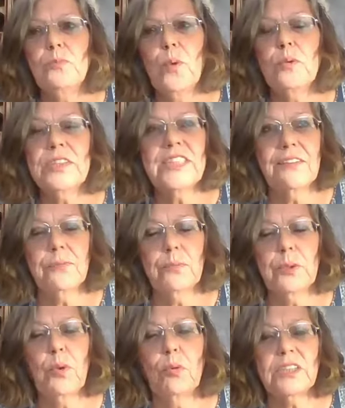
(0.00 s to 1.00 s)

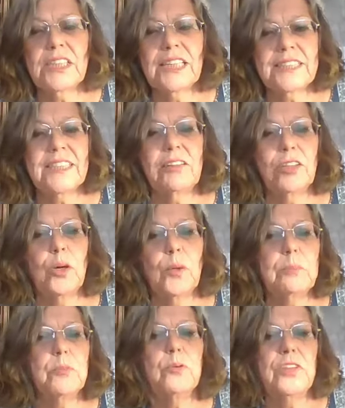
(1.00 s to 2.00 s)
won't necessarily go
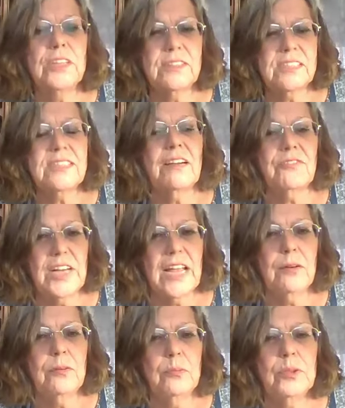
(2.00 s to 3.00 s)
and move their stuff now.